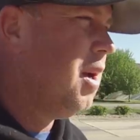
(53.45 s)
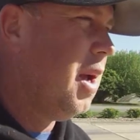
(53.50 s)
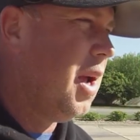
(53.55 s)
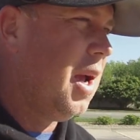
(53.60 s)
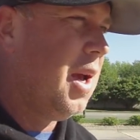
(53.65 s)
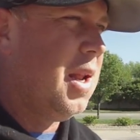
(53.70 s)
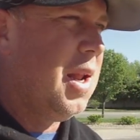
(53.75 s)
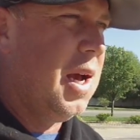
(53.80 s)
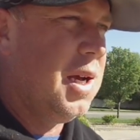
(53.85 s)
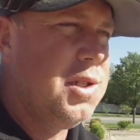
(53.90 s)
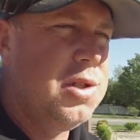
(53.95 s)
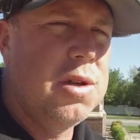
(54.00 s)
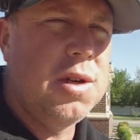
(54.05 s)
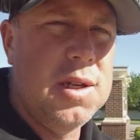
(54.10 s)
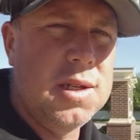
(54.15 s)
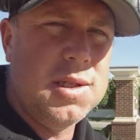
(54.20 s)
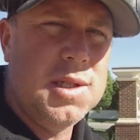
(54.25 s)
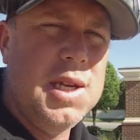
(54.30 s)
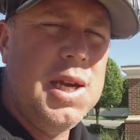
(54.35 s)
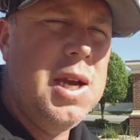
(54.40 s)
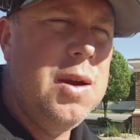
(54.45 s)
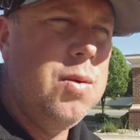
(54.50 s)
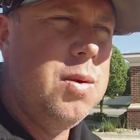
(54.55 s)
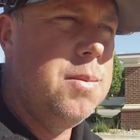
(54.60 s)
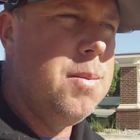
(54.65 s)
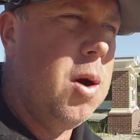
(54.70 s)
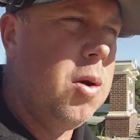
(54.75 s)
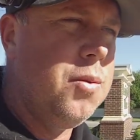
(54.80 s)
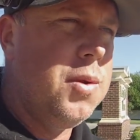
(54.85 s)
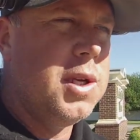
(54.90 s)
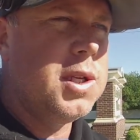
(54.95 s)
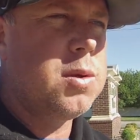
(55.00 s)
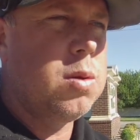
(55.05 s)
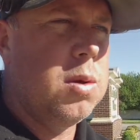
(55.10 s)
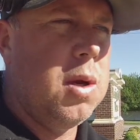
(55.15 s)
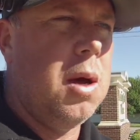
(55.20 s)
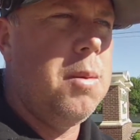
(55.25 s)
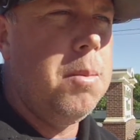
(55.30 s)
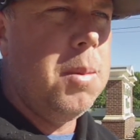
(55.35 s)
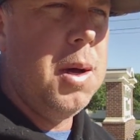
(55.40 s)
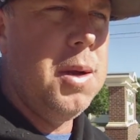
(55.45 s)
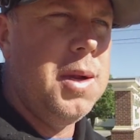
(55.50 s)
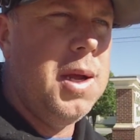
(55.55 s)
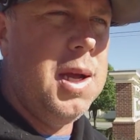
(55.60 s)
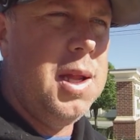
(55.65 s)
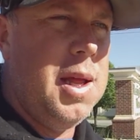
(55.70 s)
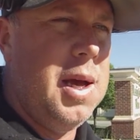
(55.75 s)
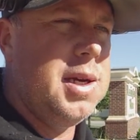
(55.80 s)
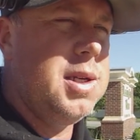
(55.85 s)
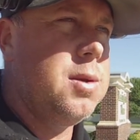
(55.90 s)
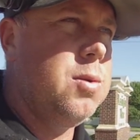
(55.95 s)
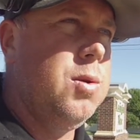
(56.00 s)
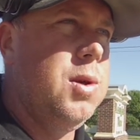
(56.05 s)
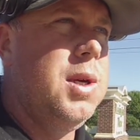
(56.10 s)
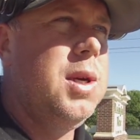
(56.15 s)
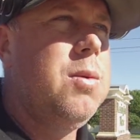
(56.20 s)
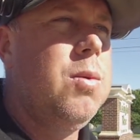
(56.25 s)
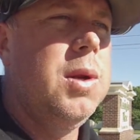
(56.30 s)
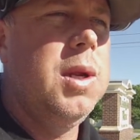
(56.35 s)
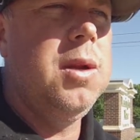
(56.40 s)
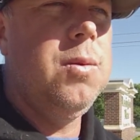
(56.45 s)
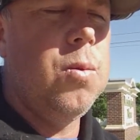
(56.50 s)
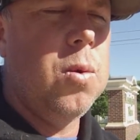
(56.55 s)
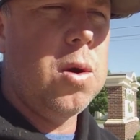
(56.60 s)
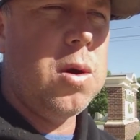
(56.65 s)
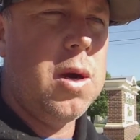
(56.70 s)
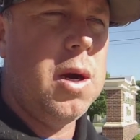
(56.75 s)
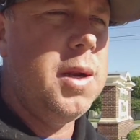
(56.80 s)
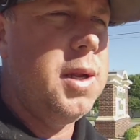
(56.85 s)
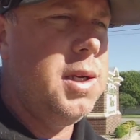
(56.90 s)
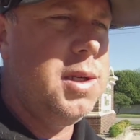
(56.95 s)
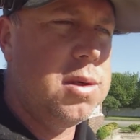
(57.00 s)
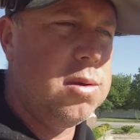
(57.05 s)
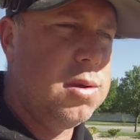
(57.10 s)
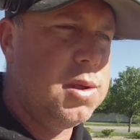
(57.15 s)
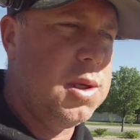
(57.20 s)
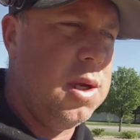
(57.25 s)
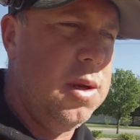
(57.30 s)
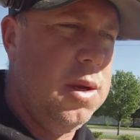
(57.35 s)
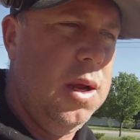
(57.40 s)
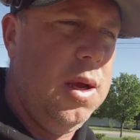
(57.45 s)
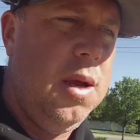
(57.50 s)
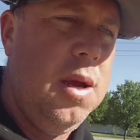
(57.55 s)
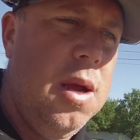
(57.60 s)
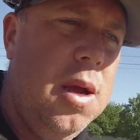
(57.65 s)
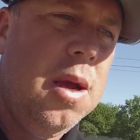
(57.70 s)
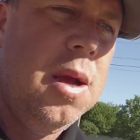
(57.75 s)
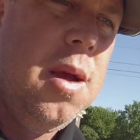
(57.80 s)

And as you can see, we mowed this one on Monday last week. We didn't work on Easter Sunday.